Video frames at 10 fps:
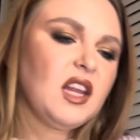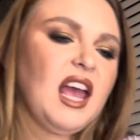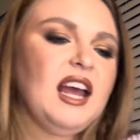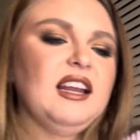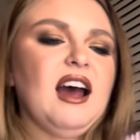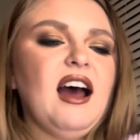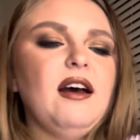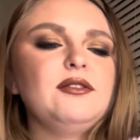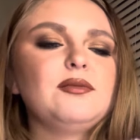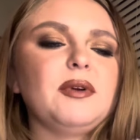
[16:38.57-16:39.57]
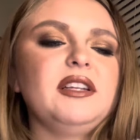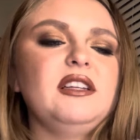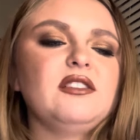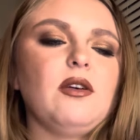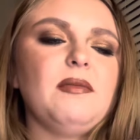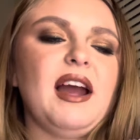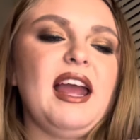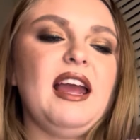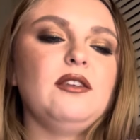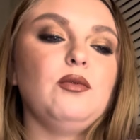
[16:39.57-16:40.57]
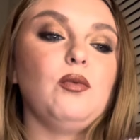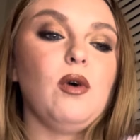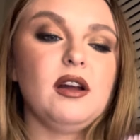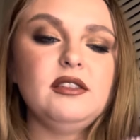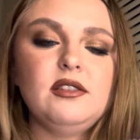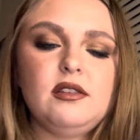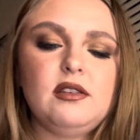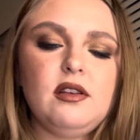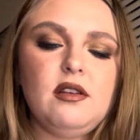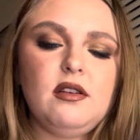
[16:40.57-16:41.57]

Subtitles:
And I have sprayed this on my hand once